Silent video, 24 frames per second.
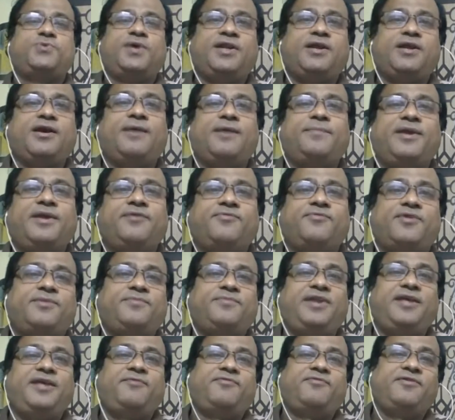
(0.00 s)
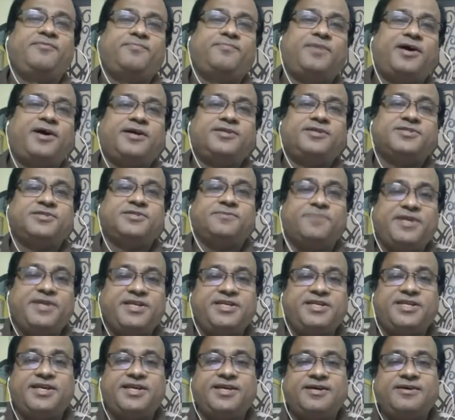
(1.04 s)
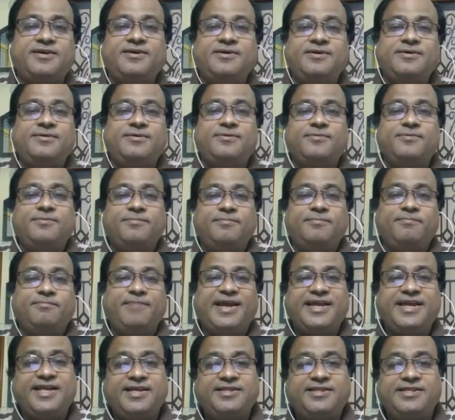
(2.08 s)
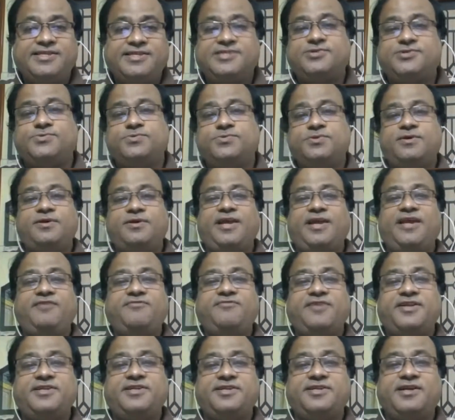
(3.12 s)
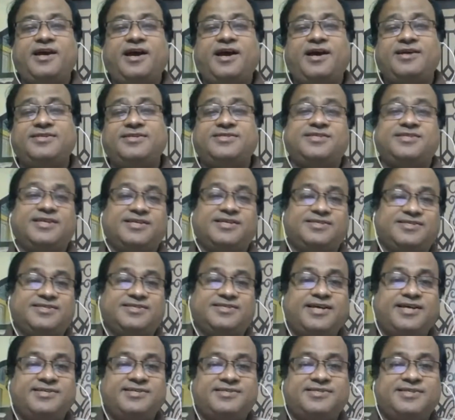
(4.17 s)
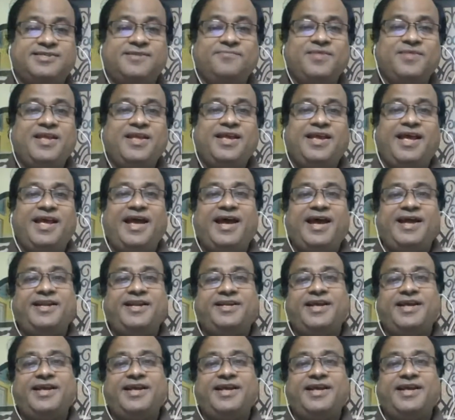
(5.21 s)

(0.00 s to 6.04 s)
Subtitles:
coming from different parts of India, making this event a success. And